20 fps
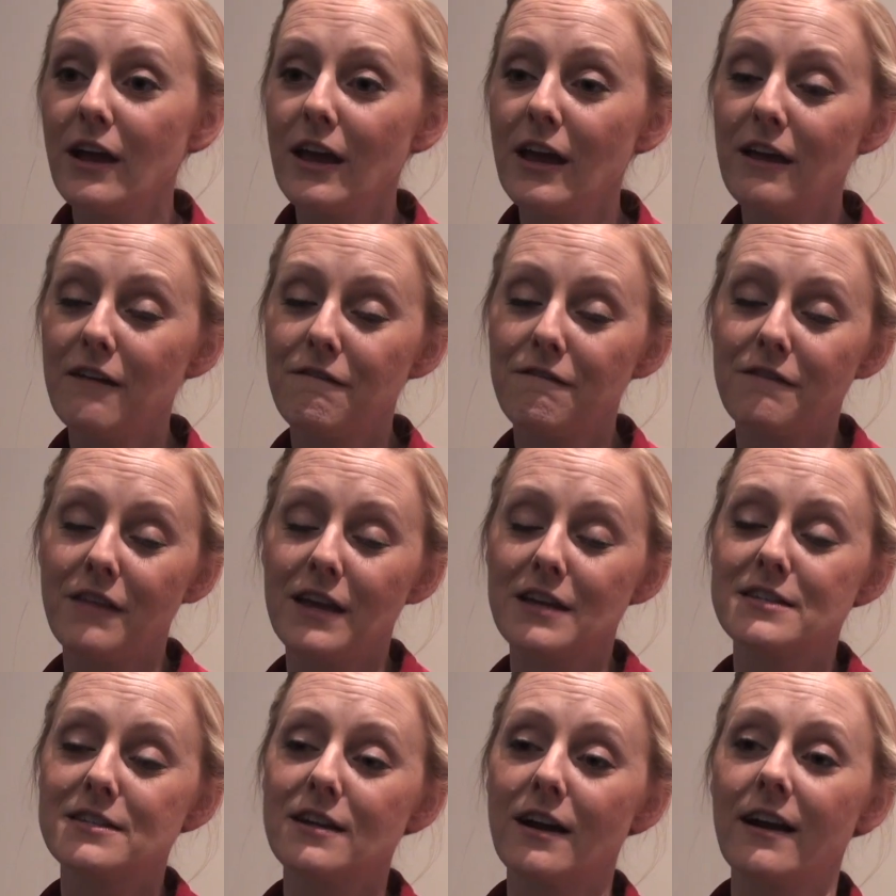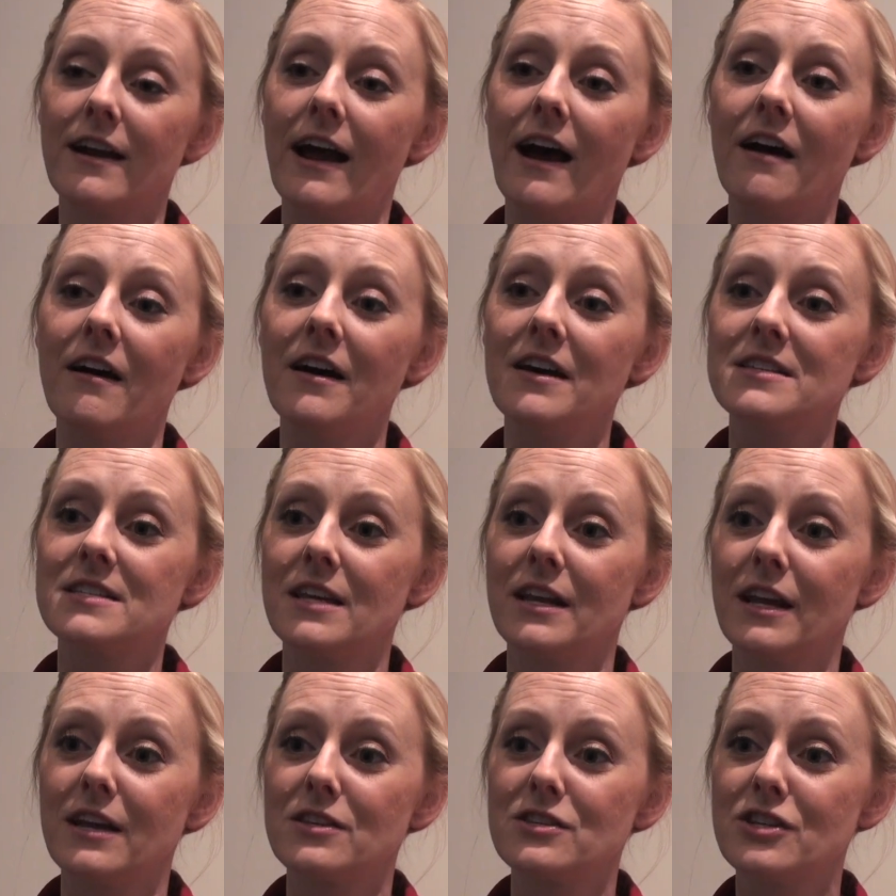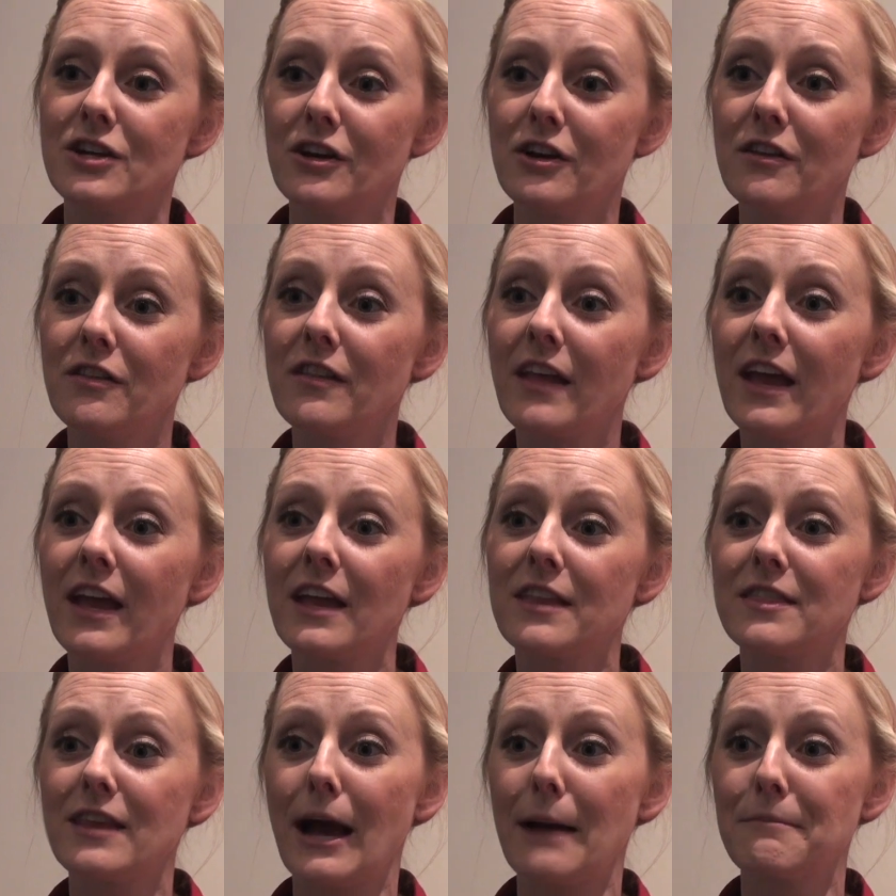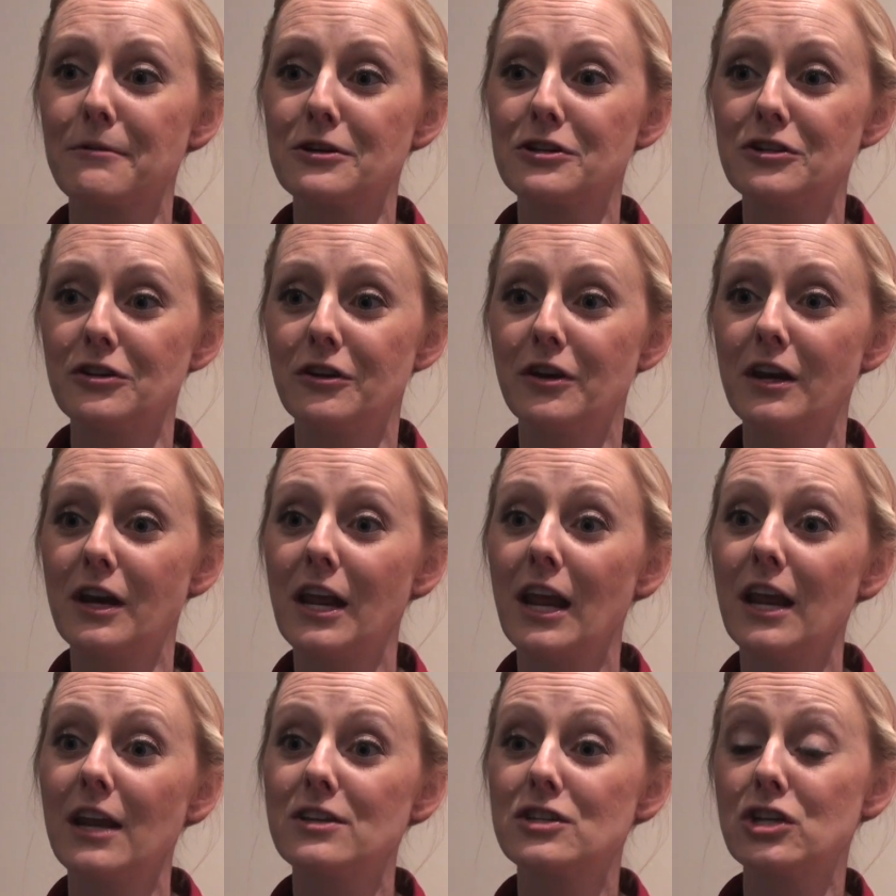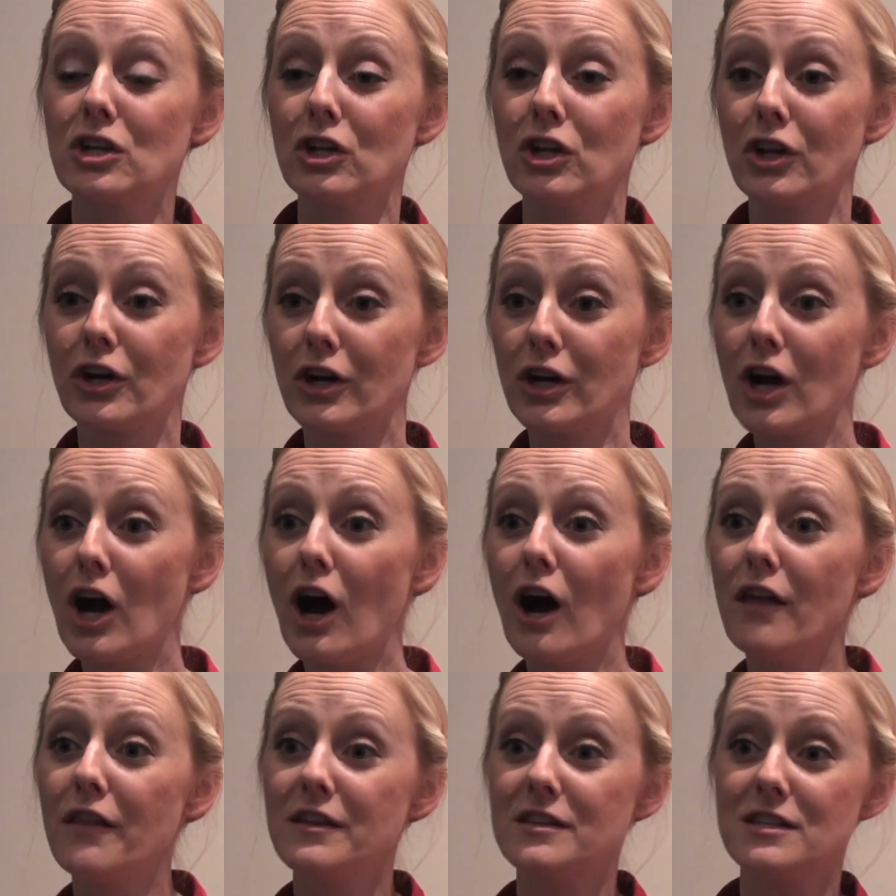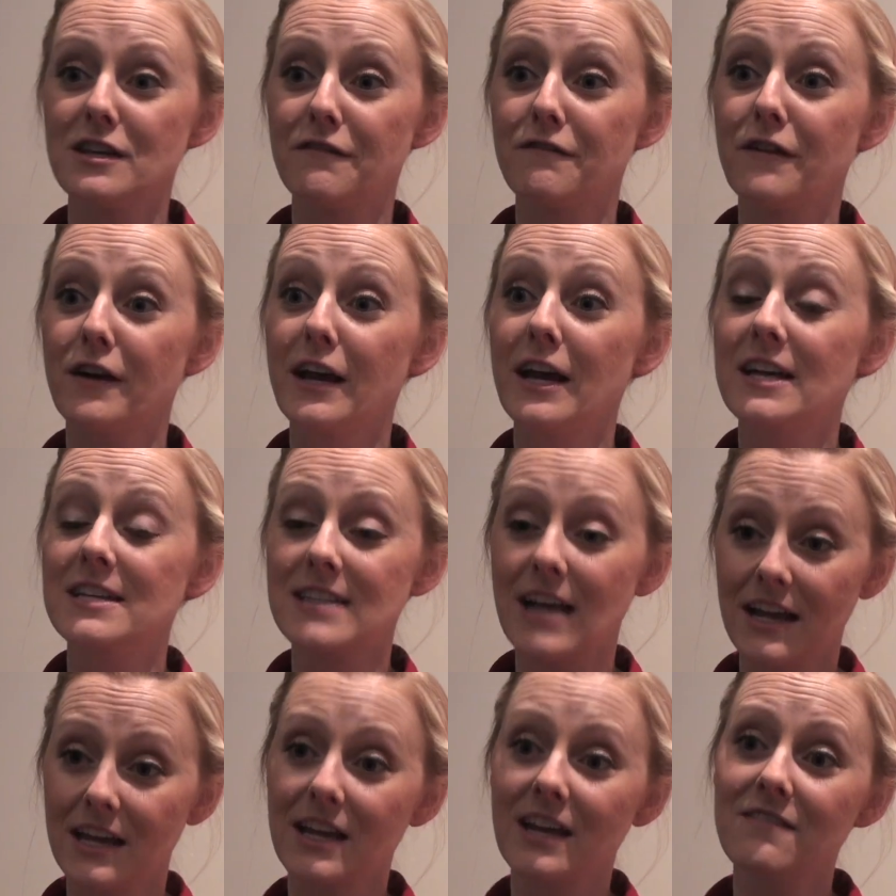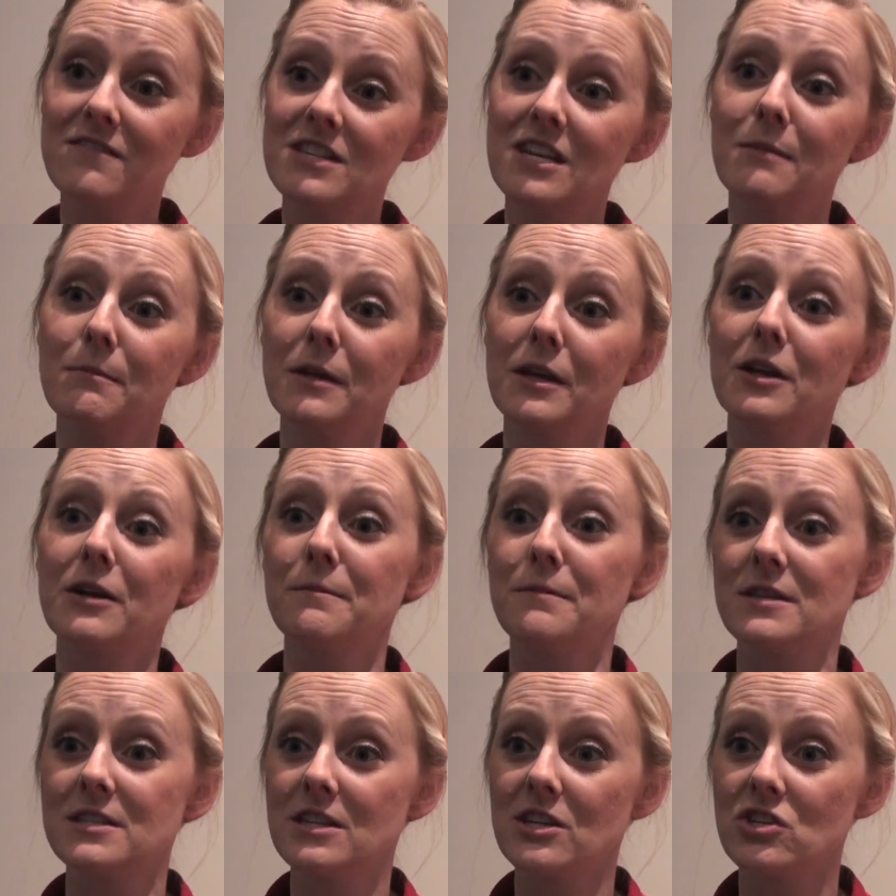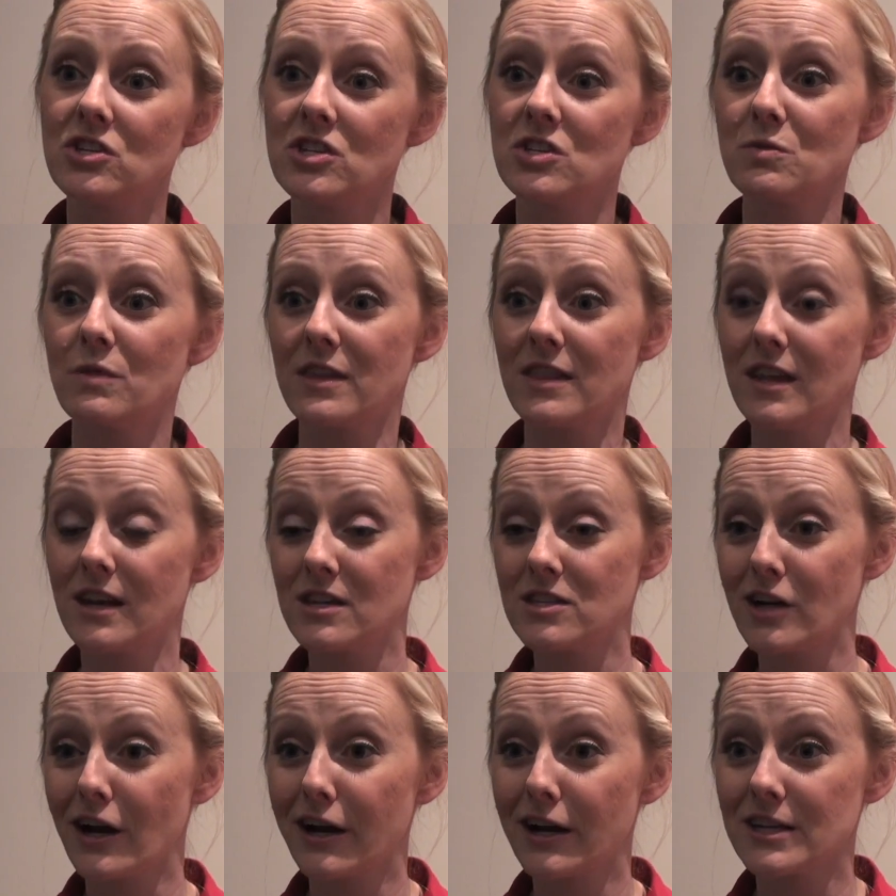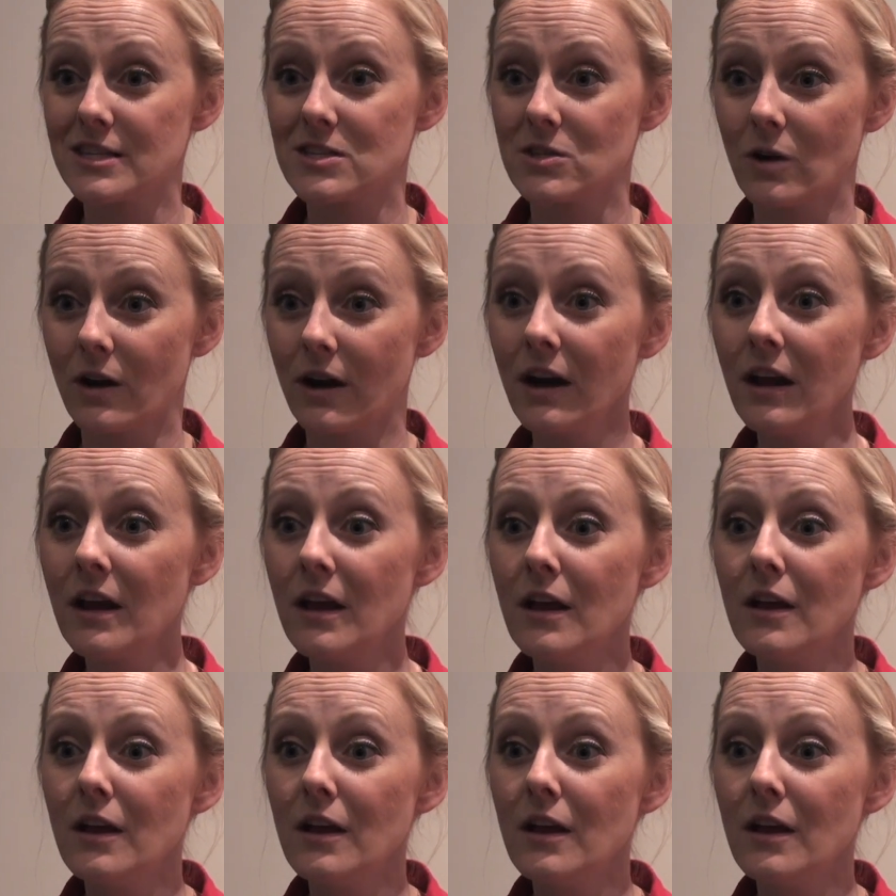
If they start out as an intern, they get the opportunity to learn all the different executive team leader positions within a Target store.